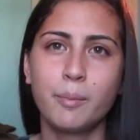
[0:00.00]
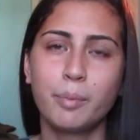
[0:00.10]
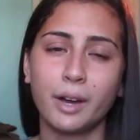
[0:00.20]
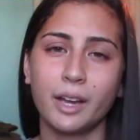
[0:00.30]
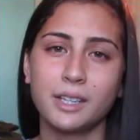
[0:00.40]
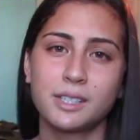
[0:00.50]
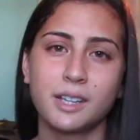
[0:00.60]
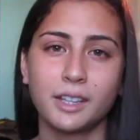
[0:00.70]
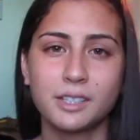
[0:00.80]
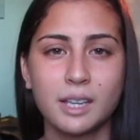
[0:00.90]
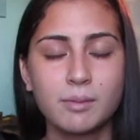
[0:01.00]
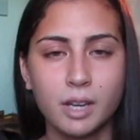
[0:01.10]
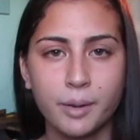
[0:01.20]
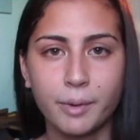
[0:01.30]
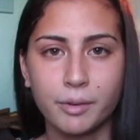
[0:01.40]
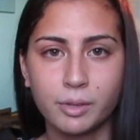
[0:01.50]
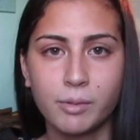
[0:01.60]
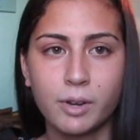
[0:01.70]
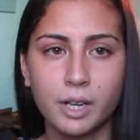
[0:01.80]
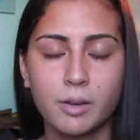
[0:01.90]
But at the same time, I really
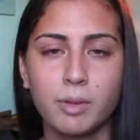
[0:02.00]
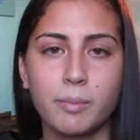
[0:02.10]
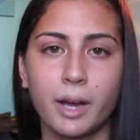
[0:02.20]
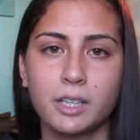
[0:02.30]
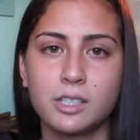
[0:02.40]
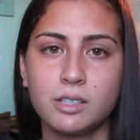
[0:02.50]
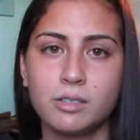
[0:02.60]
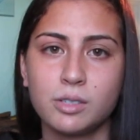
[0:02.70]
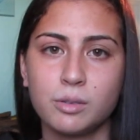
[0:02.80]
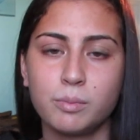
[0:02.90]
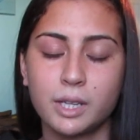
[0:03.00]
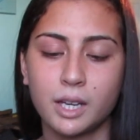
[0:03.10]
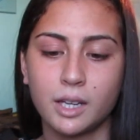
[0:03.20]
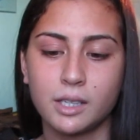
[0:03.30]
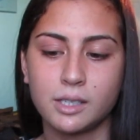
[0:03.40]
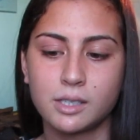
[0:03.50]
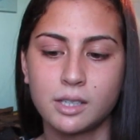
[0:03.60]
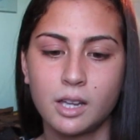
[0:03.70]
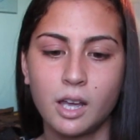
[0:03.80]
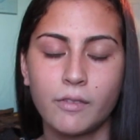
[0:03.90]
want to commit back to YouTube, because
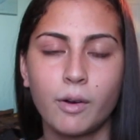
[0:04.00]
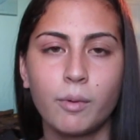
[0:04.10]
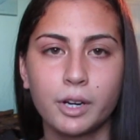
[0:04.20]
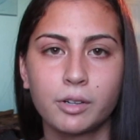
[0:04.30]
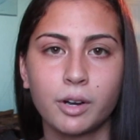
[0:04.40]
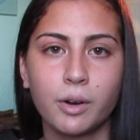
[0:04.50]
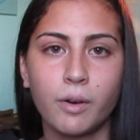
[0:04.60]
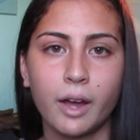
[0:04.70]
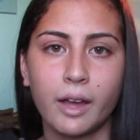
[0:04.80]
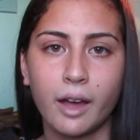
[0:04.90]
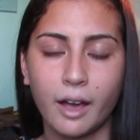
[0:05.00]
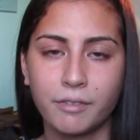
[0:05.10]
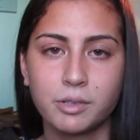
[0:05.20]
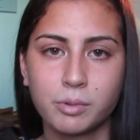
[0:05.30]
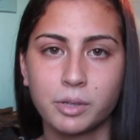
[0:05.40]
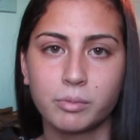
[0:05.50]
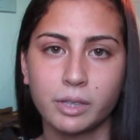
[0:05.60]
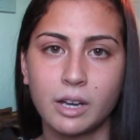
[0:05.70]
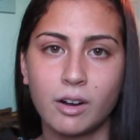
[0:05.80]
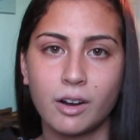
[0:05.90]
I want to grow, I have to work
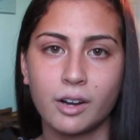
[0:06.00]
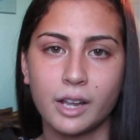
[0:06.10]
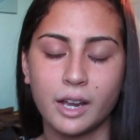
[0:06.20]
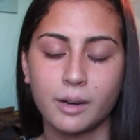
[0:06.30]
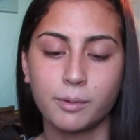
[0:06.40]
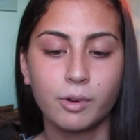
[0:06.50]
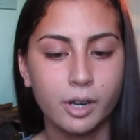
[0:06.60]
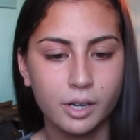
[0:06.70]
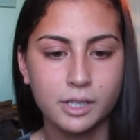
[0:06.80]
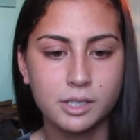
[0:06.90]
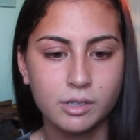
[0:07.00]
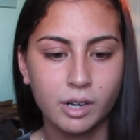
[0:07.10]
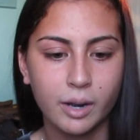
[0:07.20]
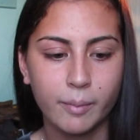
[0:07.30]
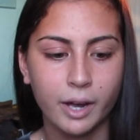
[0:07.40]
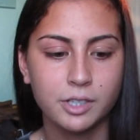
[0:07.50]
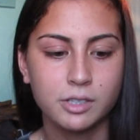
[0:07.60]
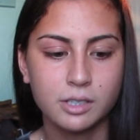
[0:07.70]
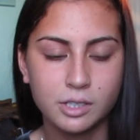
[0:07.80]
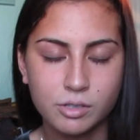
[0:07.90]
really hard, and I'm growing on Instagram. I
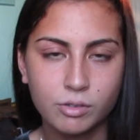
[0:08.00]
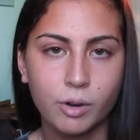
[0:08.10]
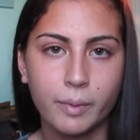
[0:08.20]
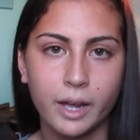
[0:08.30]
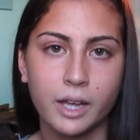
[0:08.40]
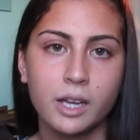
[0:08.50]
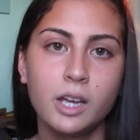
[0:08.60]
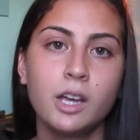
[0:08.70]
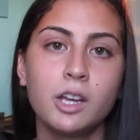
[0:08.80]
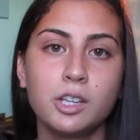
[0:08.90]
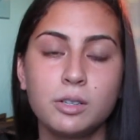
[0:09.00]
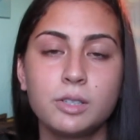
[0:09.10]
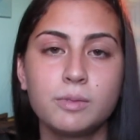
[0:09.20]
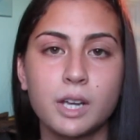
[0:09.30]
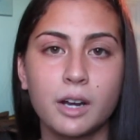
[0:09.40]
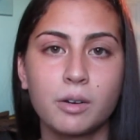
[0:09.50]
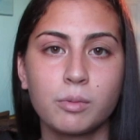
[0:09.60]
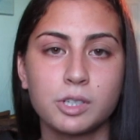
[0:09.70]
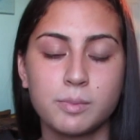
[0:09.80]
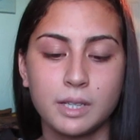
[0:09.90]
just need to grow my YouTube channel,
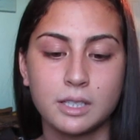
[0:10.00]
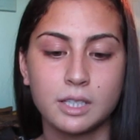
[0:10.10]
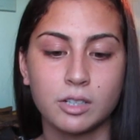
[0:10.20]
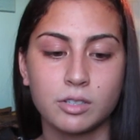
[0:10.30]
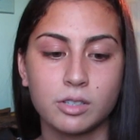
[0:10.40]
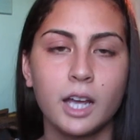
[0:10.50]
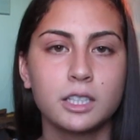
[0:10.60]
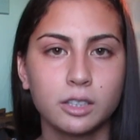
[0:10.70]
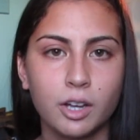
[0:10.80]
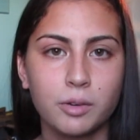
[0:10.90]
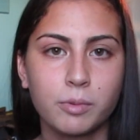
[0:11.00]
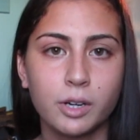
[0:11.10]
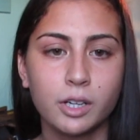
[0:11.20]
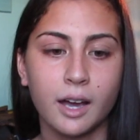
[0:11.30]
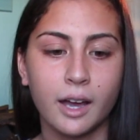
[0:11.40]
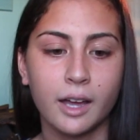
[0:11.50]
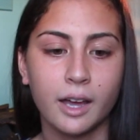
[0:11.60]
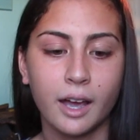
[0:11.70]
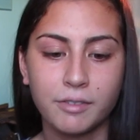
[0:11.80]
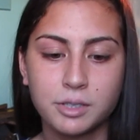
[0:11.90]
which means that it's a lot of work. I
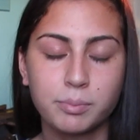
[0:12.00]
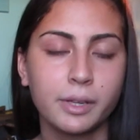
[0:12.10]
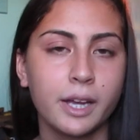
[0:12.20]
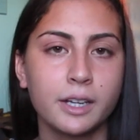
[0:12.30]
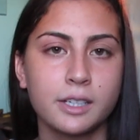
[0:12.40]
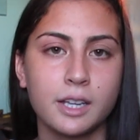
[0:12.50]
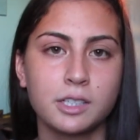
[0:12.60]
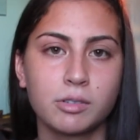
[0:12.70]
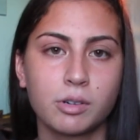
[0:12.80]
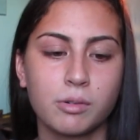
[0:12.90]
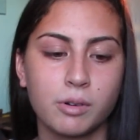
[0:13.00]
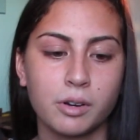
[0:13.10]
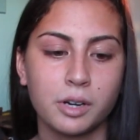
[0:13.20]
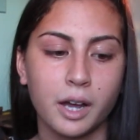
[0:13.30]
have to plan a day to record.